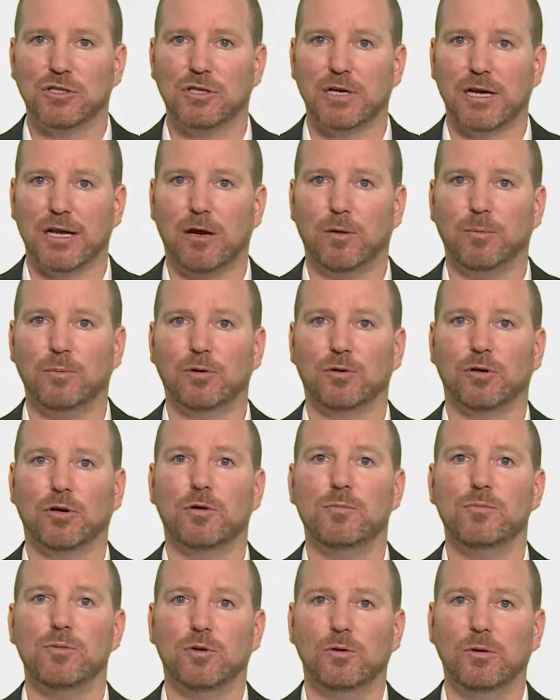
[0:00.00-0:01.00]
to help you to
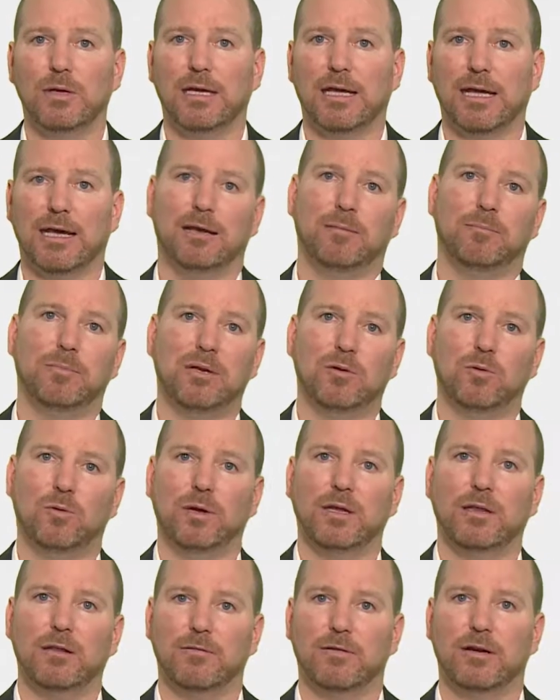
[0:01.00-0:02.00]
communicate
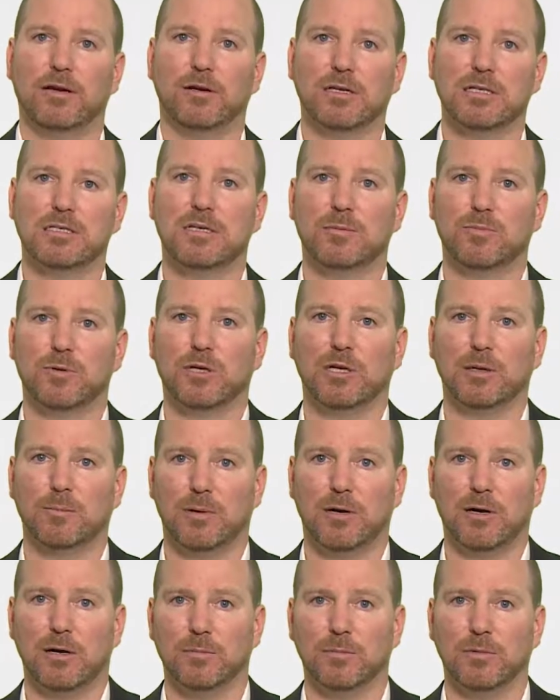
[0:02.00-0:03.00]
between the various different
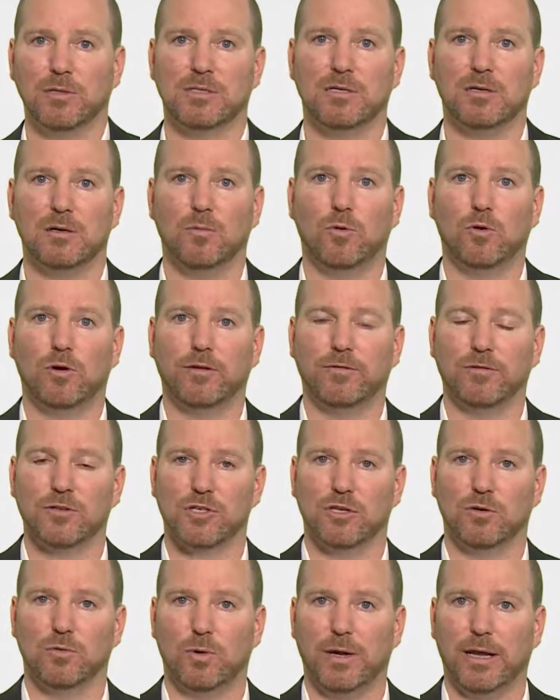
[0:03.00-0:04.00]
departments in a more
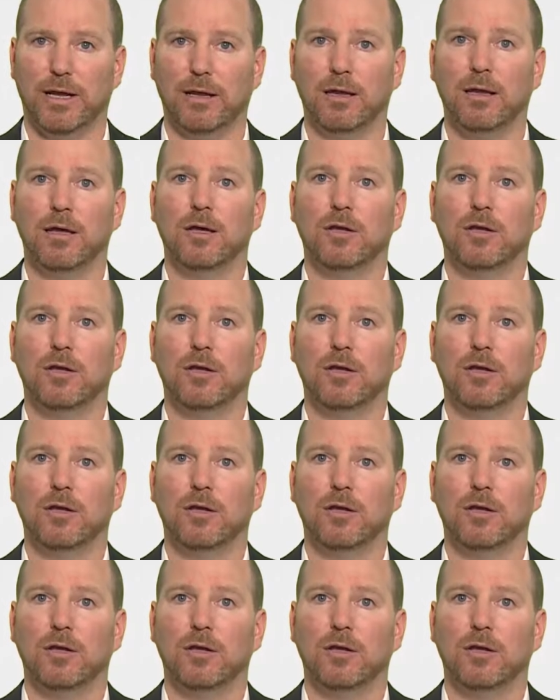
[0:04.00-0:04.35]
efficient way